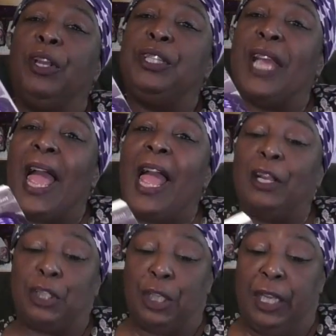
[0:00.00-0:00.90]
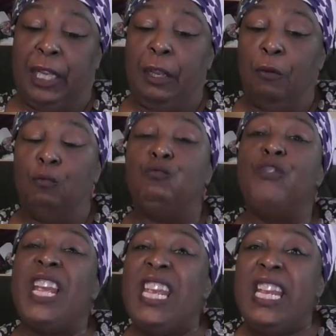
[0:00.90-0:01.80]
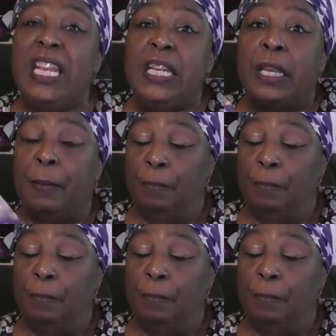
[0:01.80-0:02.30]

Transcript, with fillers: going to actually read